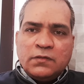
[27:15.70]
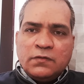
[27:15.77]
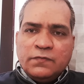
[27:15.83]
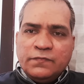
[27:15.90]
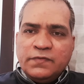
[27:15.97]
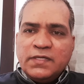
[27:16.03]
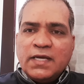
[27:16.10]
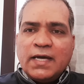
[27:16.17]

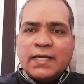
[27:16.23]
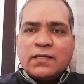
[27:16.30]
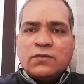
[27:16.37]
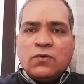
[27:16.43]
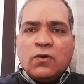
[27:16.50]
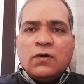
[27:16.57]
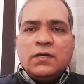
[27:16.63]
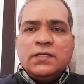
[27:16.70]
We are
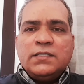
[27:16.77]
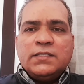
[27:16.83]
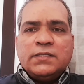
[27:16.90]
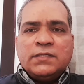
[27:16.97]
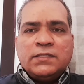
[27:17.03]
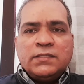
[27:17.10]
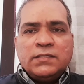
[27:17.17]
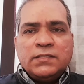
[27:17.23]
called
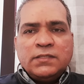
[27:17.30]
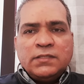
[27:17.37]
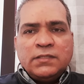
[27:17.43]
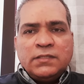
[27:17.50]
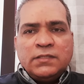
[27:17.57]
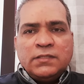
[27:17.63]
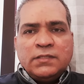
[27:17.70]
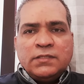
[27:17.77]
to
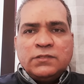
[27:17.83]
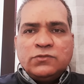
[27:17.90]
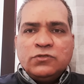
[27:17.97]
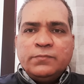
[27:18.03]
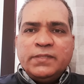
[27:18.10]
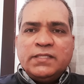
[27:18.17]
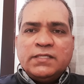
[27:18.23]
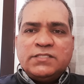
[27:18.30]

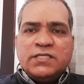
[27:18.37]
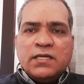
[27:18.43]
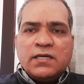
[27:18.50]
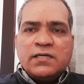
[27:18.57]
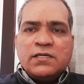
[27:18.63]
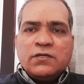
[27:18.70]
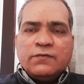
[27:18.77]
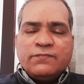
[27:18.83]
be the
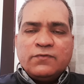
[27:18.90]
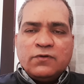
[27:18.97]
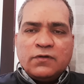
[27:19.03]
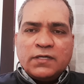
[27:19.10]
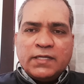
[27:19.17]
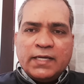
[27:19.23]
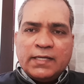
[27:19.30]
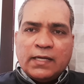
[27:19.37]
children of
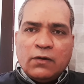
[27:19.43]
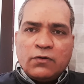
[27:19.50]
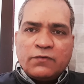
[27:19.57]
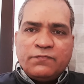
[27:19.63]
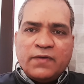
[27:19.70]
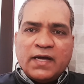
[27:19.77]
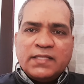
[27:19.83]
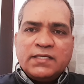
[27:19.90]
God and our
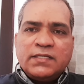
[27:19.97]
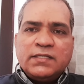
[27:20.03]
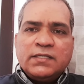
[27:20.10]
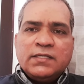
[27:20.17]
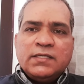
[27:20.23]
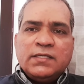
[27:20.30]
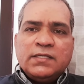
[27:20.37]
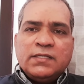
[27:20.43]
Father
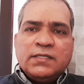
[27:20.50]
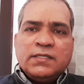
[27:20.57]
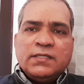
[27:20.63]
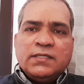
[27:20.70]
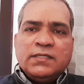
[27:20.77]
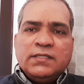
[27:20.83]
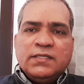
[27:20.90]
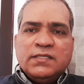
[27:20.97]

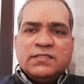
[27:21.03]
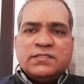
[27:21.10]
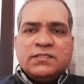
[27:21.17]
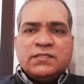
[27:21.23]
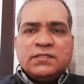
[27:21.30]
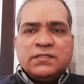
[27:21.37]
is